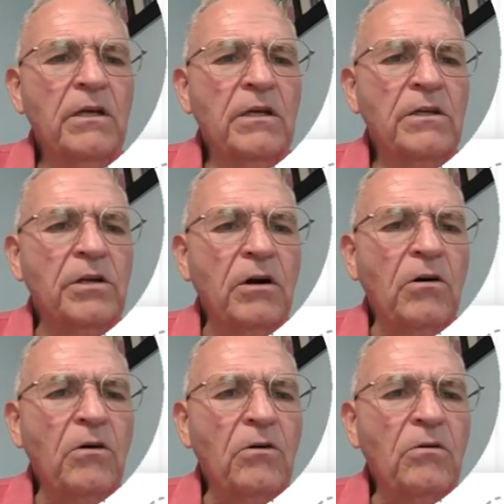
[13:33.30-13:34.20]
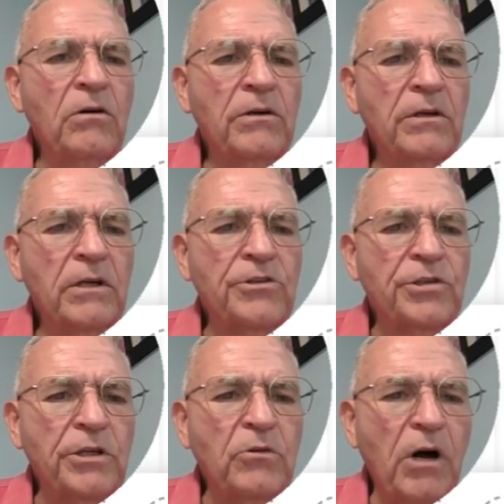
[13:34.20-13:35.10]
So let's
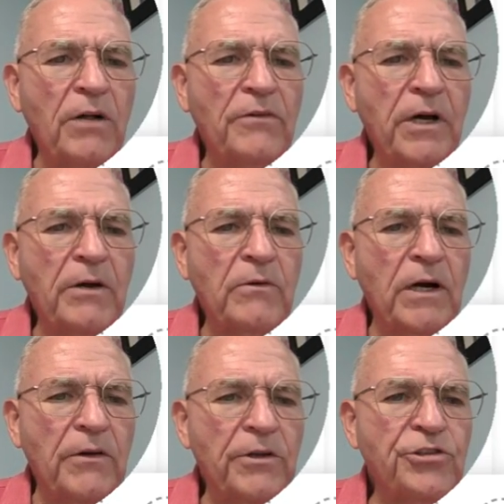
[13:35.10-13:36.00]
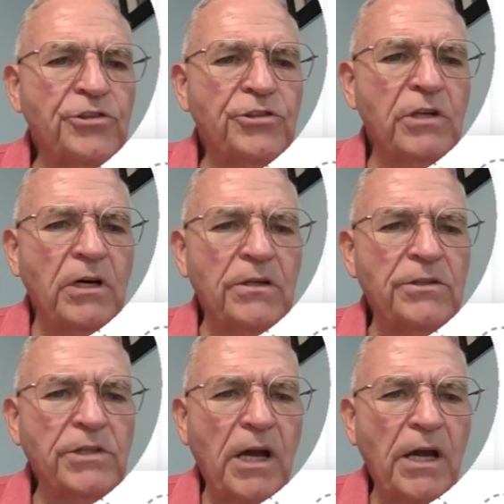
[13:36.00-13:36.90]
see, qualifying round. This is done.
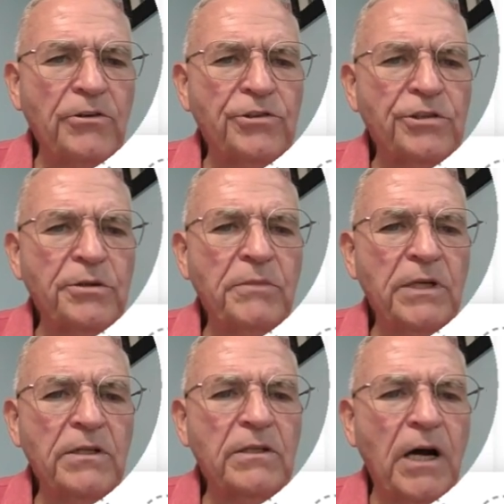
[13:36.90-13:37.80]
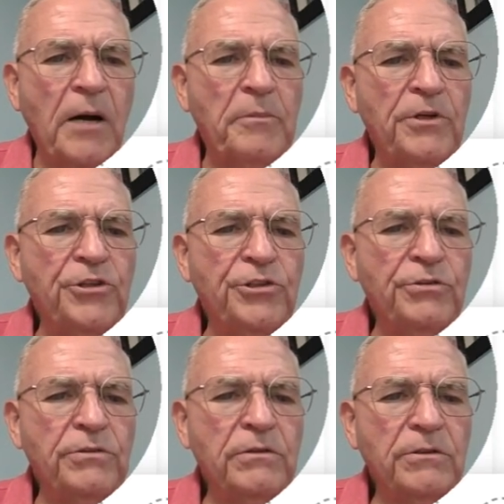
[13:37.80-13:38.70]
Designers submit copies.
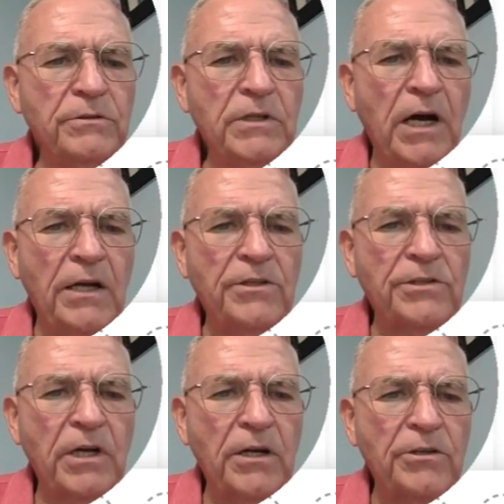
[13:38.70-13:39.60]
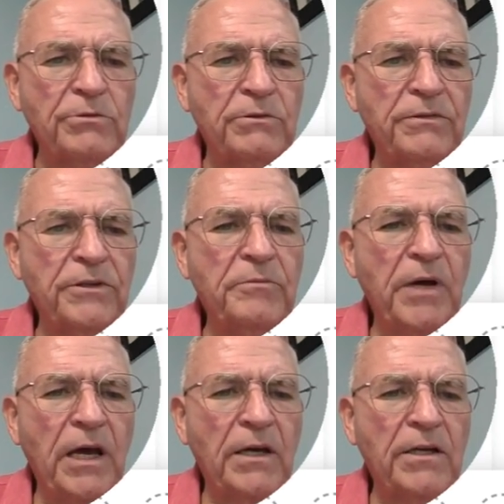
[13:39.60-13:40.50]
You guide designers with
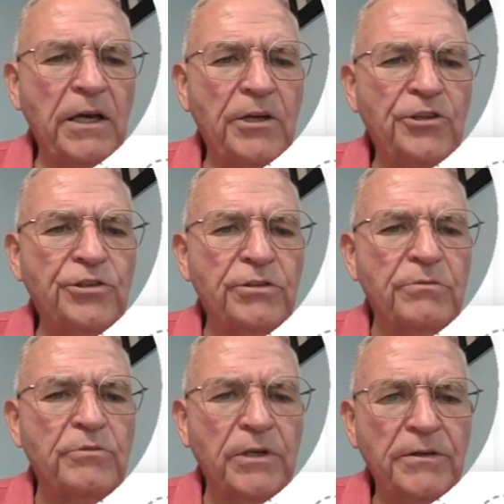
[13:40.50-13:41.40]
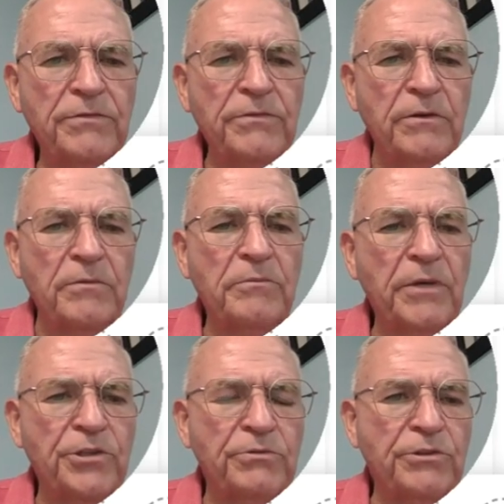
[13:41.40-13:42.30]
feedback, enhance your brief for
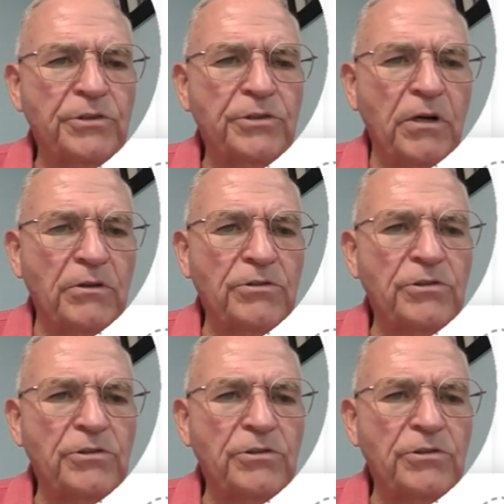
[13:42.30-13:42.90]
best results.